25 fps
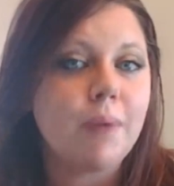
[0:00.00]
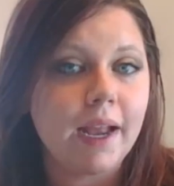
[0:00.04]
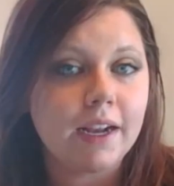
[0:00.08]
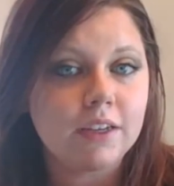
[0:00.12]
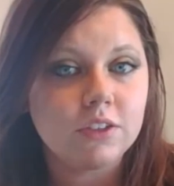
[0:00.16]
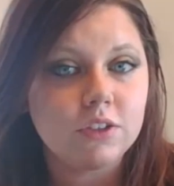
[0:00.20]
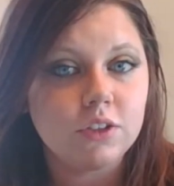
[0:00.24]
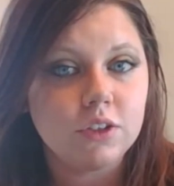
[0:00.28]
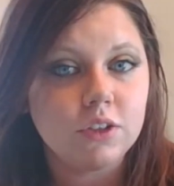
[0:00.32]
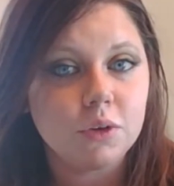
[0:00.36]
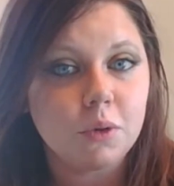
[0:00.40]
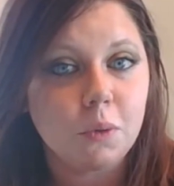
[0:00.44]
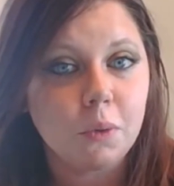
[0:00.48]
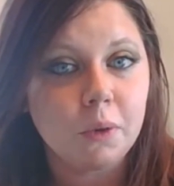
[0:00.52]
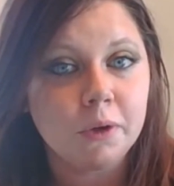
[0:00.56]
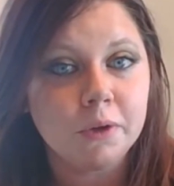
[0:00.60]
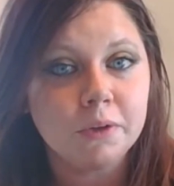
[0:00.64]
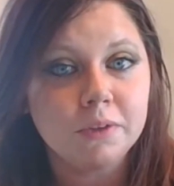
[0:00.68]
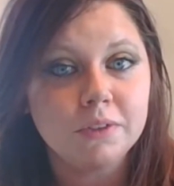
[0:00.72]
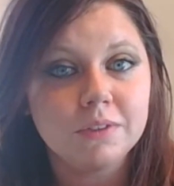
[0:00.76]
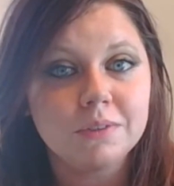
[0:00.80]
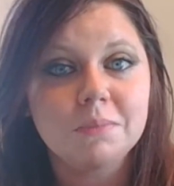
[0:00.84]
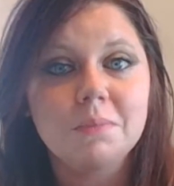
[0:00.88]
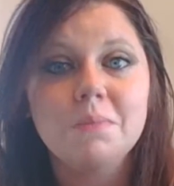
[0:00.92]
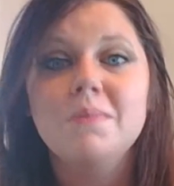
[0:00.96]
Back to your
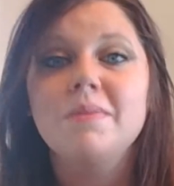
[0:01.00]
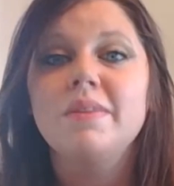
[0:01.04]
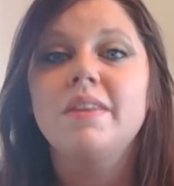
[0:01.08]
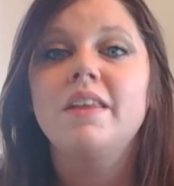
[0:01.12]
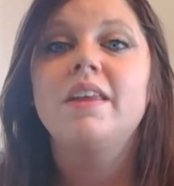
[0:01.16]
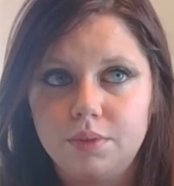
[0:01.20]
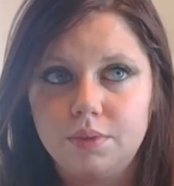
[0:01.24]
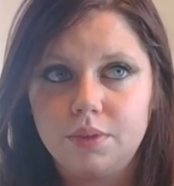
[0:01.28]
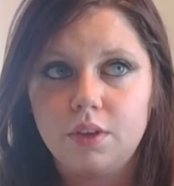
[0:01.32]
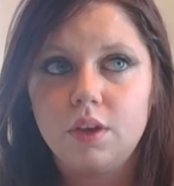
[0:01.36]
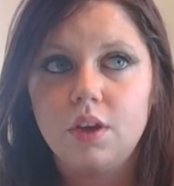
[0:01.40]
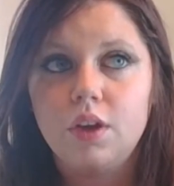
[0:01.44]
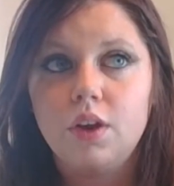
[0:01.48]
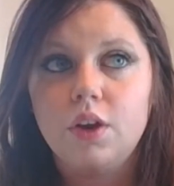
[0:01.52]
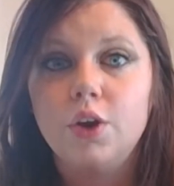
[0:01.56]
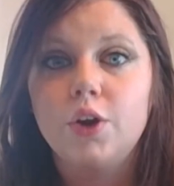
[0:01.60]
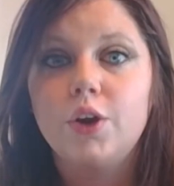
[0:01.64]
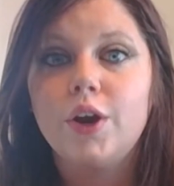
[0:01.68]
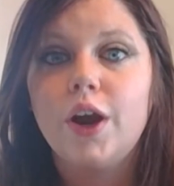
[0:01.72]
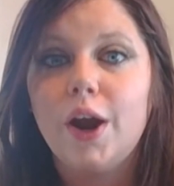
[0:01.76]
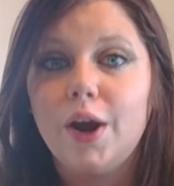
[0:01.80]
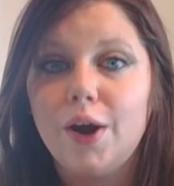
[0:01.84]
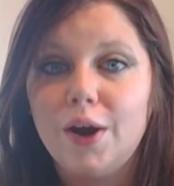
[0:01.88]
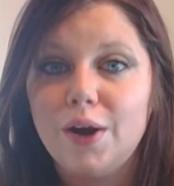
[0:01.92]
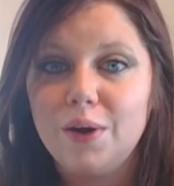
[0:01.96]
oils.
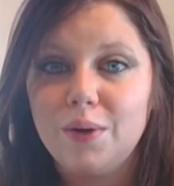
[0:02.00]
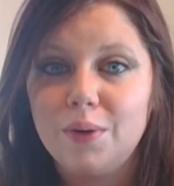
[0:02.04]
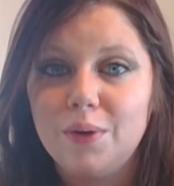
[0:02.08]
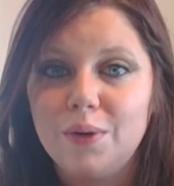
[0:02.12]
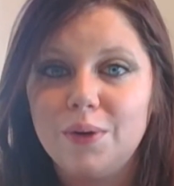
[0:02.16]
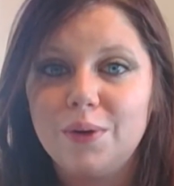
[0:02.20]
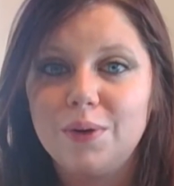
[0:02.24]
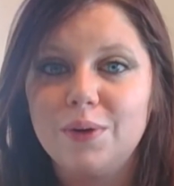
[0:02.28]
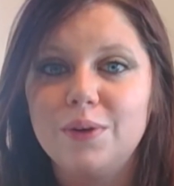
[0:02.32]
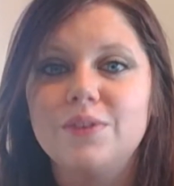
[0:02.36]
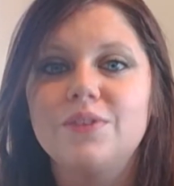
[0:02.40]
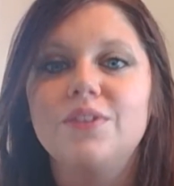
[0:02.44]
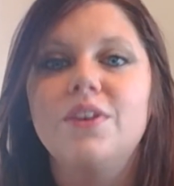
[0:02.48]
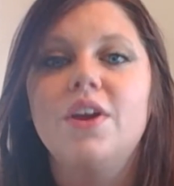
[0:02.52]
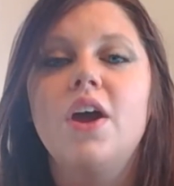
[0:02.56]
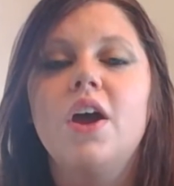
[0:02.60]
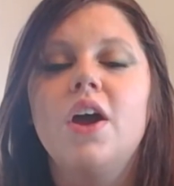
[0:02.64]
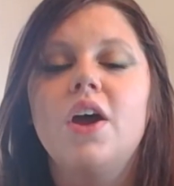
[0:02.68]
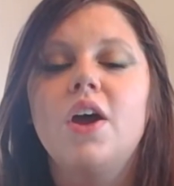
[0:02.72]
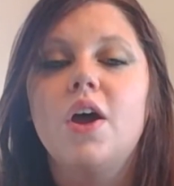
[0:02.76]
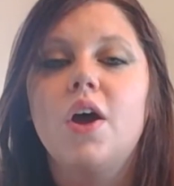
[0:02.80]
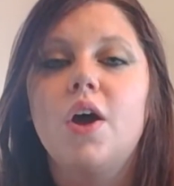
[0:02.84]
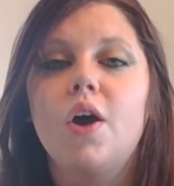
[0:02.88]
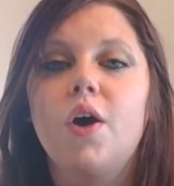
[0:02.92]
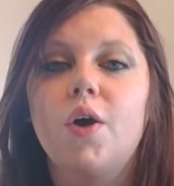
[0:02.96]
Your carrier oils
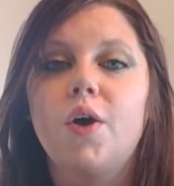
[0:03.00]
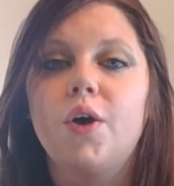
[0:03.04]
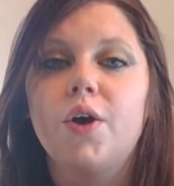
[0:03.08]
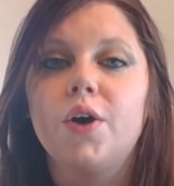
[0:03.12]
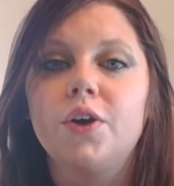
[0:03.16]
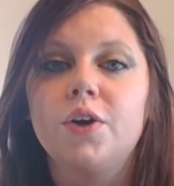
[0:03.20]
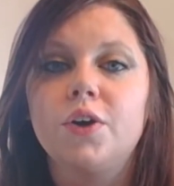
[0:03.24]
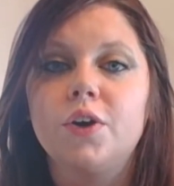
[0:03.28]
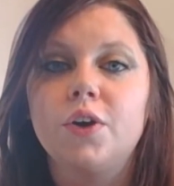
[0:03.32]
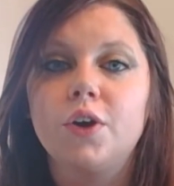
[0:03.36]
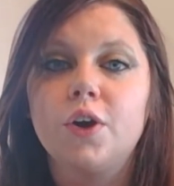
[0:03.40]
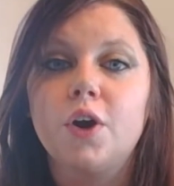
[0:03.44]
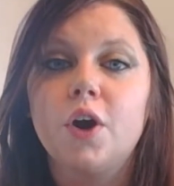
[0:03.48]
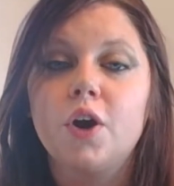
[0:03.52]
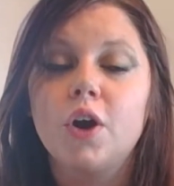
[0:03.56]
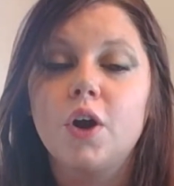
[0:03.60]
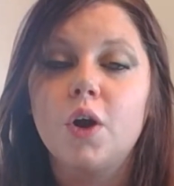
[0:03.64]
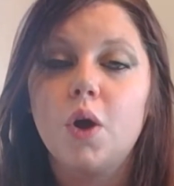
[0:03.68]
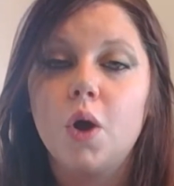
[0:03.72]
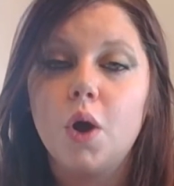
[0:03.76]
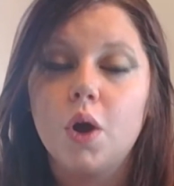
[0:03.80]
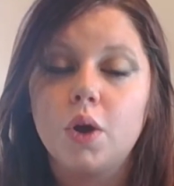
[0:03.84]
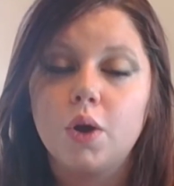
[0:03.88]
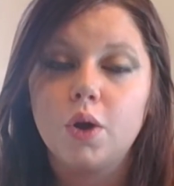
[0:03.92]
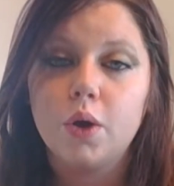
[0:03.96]
are your
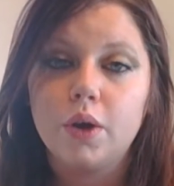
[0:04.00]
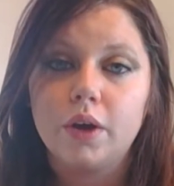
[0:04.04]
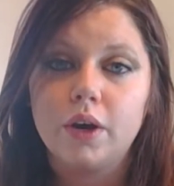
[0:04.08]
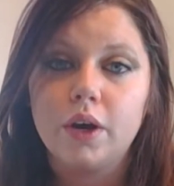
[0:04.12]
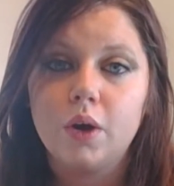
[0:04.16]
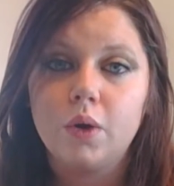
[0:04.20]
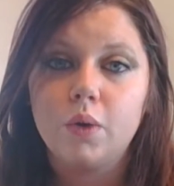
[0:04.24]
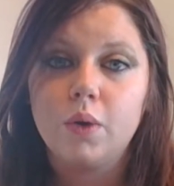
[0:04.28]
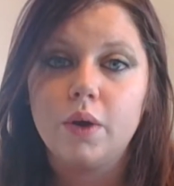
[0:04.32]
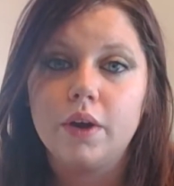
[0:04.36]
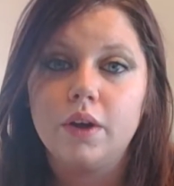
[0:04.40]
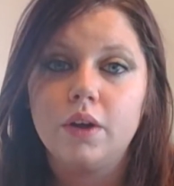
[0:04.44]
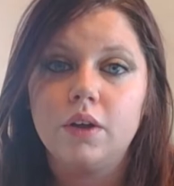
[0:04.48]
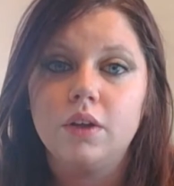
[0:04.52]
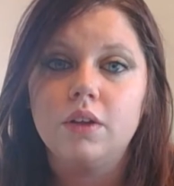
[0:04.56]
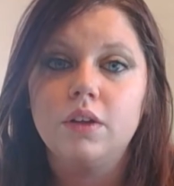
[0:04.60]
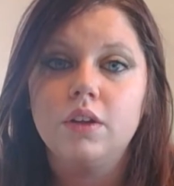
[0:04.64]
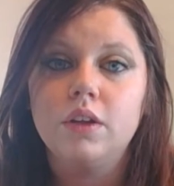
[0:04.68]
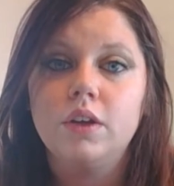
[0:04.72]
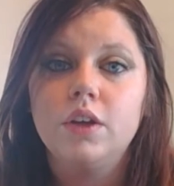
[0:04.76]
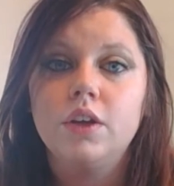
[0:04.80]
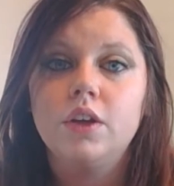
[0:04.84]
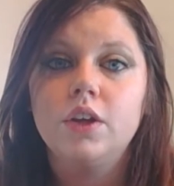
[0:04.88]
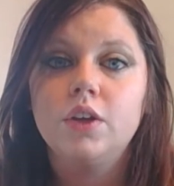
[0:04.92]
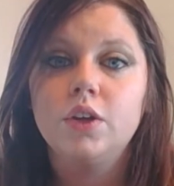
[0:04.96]
coconut oil,
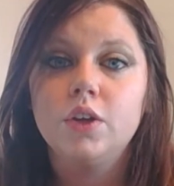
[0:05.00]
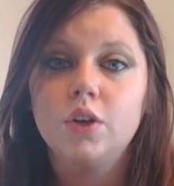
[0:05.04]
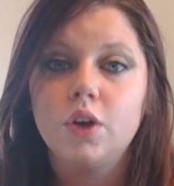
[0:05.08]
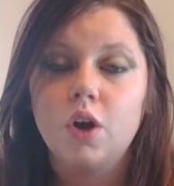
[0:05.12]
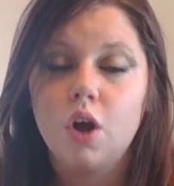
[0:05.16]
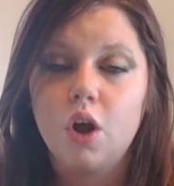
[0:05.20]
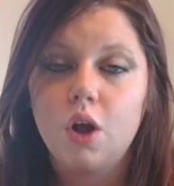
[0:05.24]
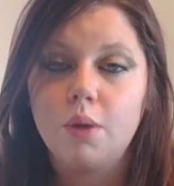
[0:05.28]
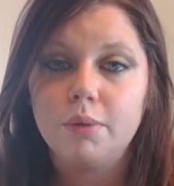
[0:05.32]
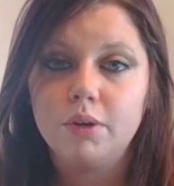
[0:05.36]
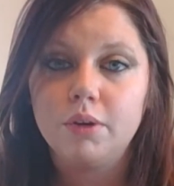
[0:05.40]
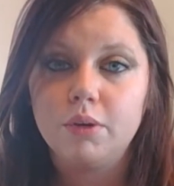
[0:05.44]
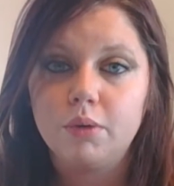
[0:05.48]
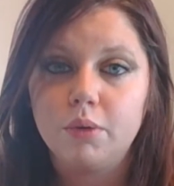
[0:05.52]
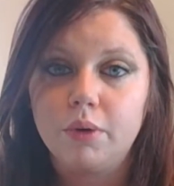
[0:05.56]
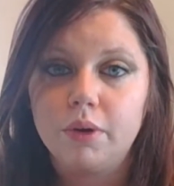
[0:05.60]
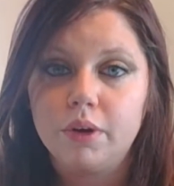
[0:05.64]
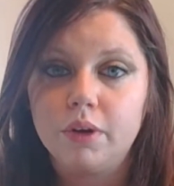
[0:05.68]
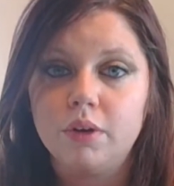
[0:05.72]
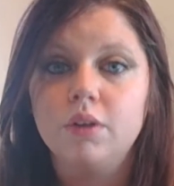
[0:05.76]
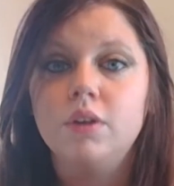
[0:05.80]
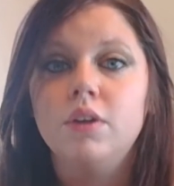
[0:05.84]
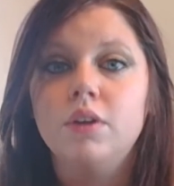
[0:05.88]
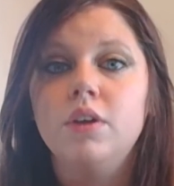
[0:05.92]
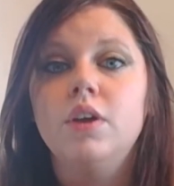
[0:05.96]
your almond
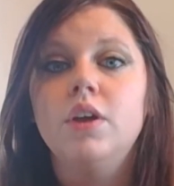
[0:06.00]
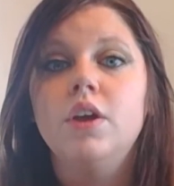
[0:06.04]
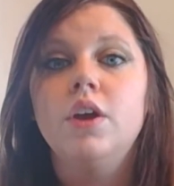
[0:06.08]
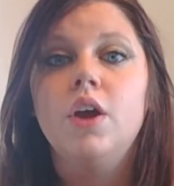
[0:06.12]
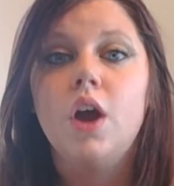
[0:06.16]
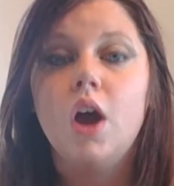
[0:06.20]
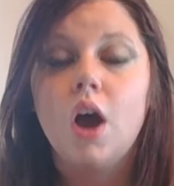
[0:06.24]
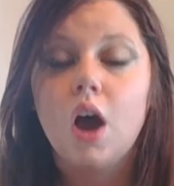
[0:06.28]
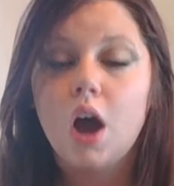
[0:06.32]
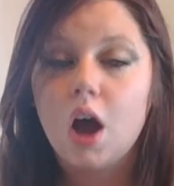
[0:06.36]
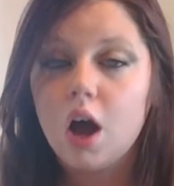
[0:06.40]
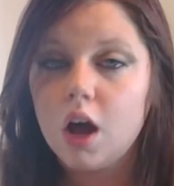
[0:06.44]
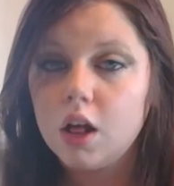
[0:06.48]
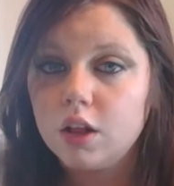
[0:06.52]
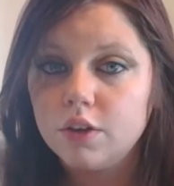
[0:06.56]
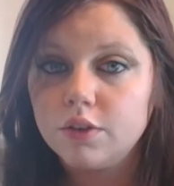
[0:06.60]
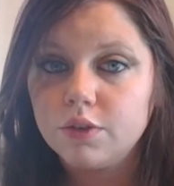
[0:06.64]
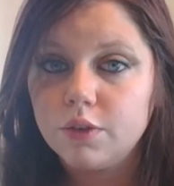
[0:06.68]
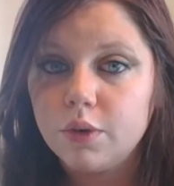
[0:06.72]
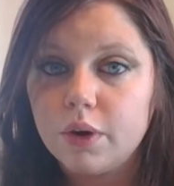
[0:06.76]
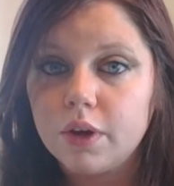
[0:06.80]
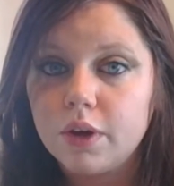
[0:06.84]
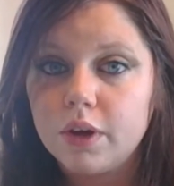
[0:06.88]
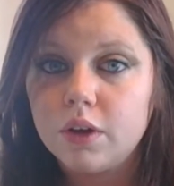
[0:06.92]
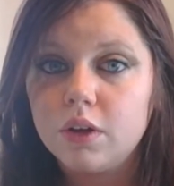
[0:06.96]
oil,
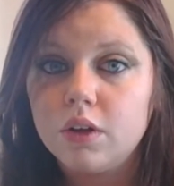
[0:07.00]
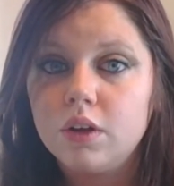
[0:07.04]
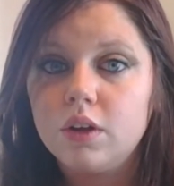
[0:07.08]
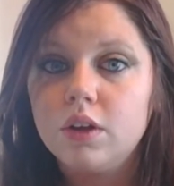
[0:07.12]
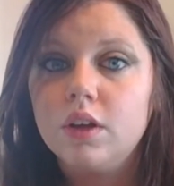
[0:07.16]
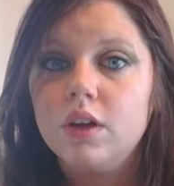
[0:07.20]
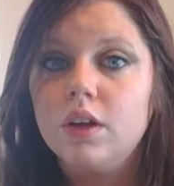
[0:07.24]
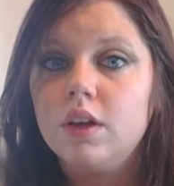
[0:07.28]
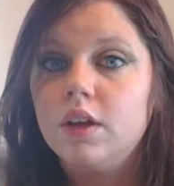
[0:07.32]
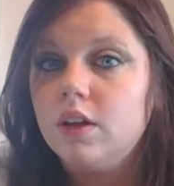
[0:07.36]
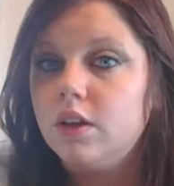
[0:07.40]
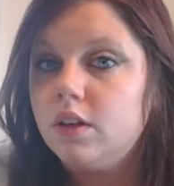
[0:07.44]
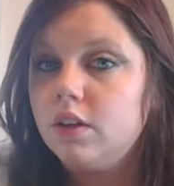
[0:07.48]
olive oil,